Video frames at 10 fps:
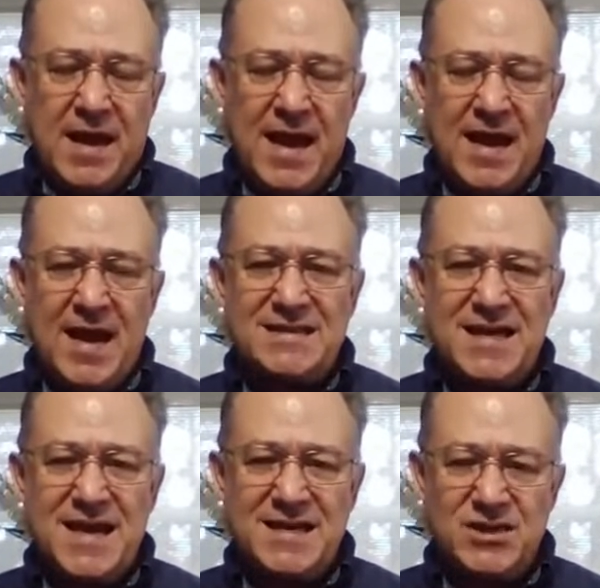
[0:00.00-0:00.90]
And as
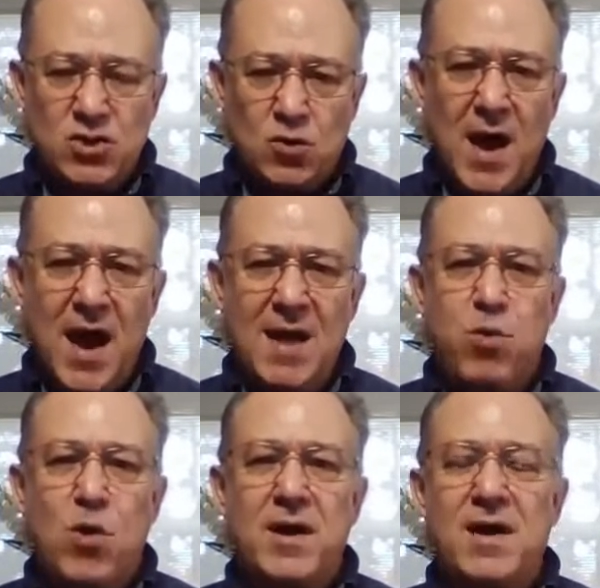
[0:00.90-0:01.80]
I describe
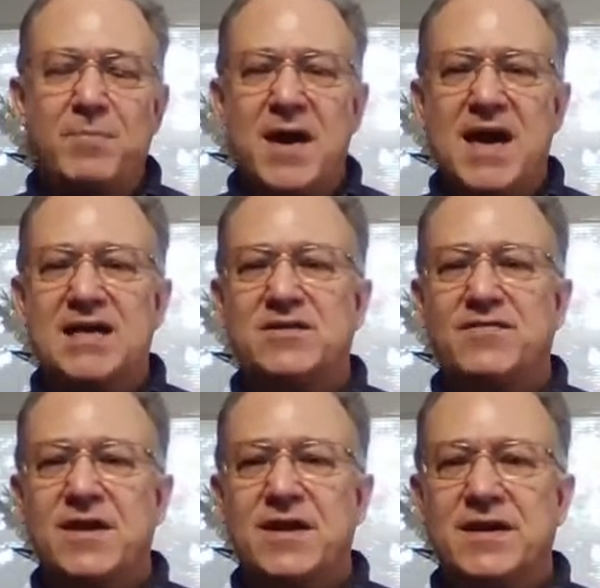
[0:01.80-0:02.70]
what
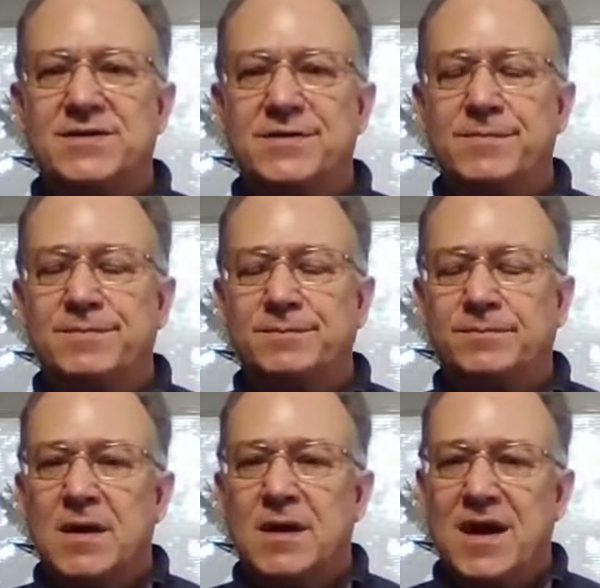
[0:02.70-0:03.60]
Onpassive is,
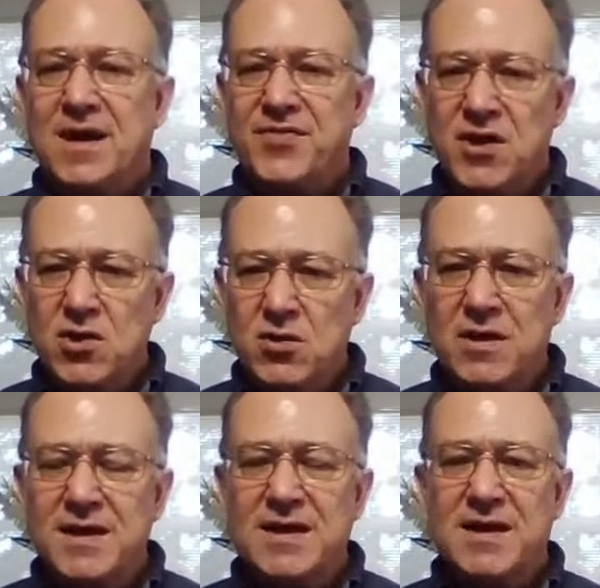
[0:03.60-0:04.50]
I think you're
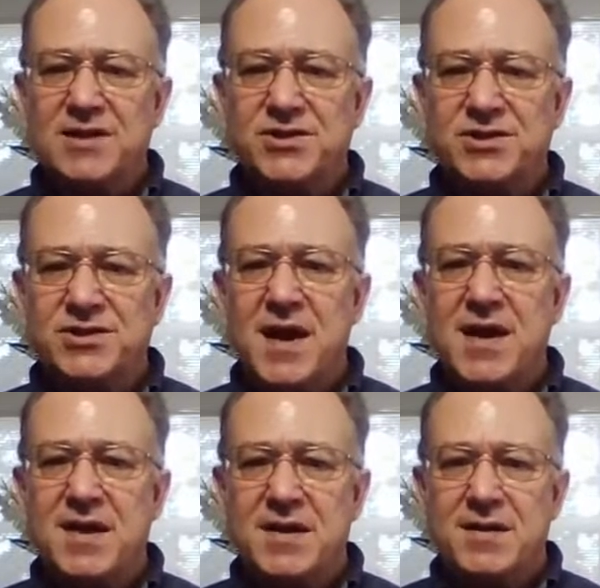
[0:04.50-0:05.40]
going to get
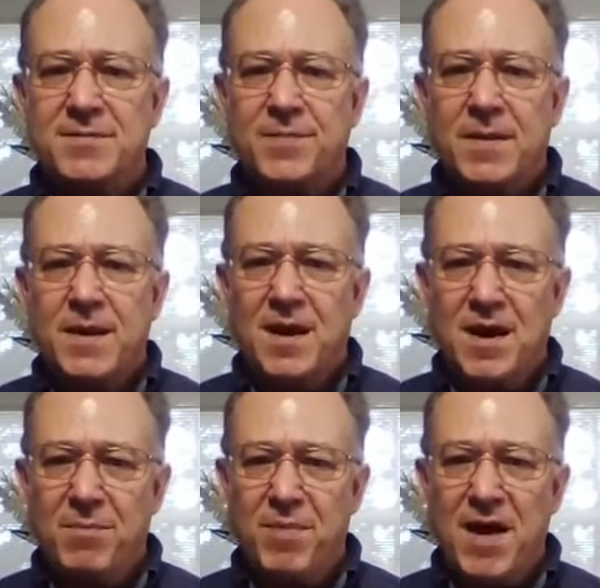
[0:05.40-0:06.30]
excited
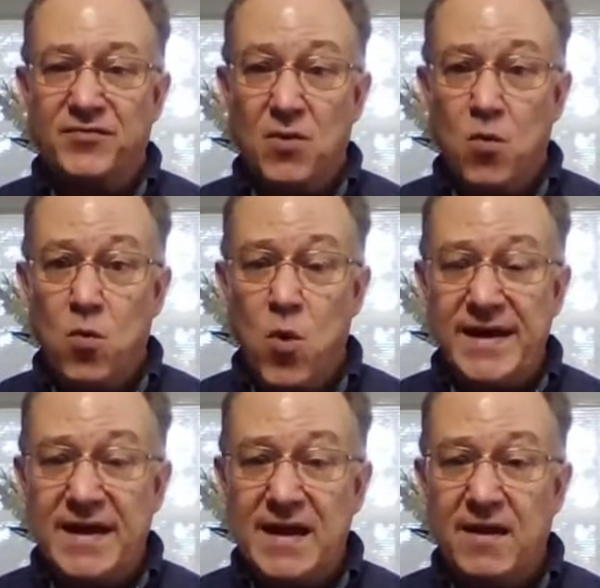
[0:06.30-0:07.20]
about the
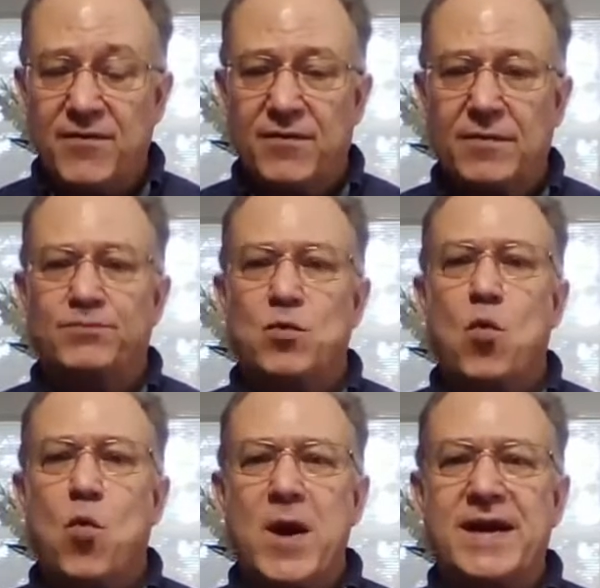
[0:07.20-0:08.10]
what if,
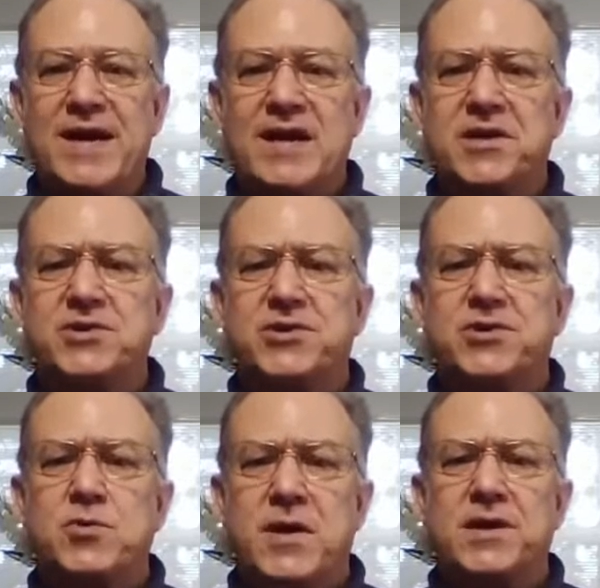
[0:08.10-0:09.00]
what it can
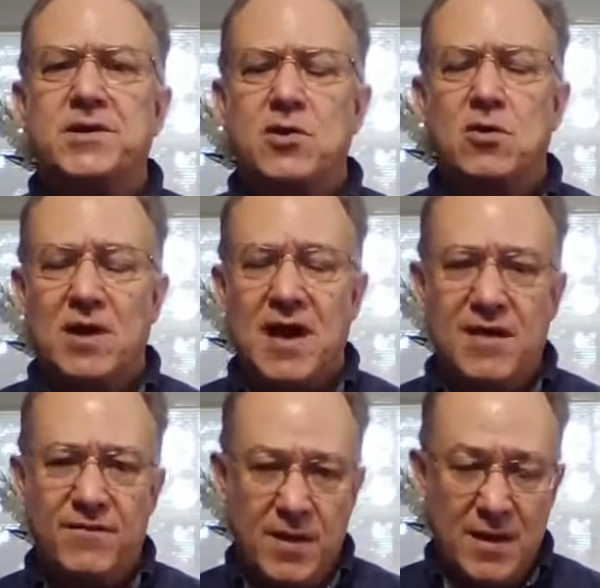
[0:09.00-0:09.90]
do in your
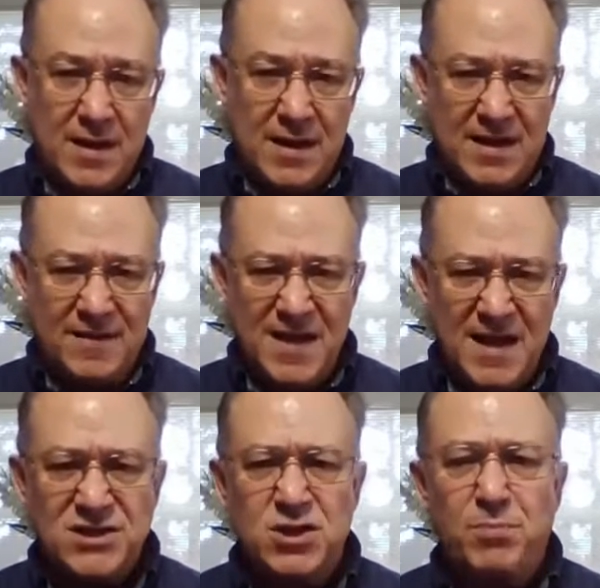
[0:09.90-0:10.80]
life. And
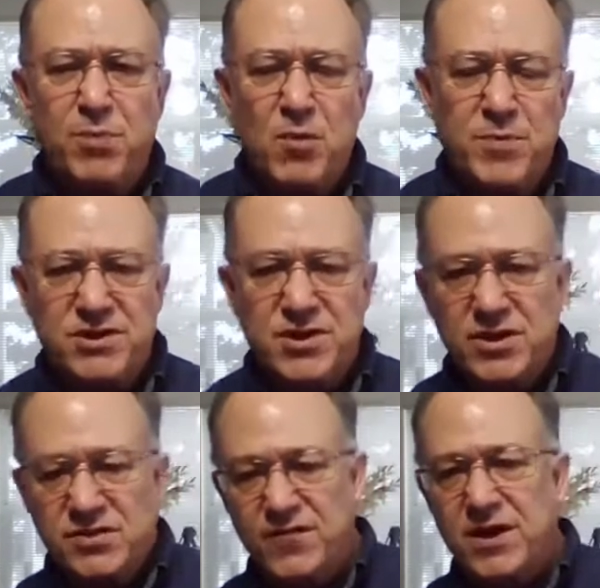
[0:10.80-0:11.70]
that's the purpose of
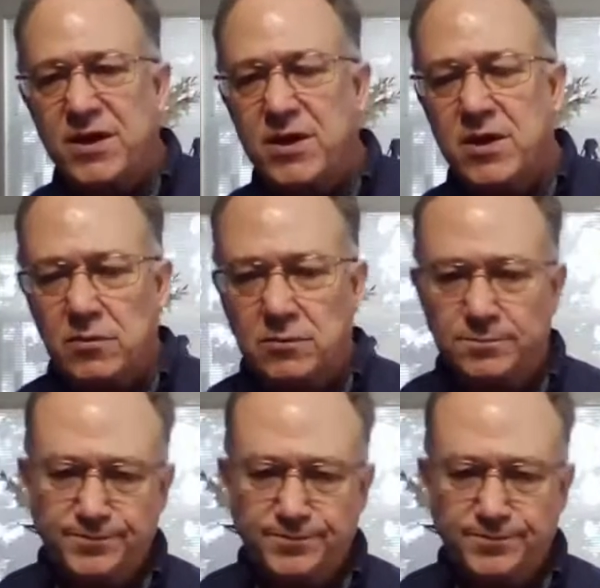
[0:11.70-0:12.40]
this video.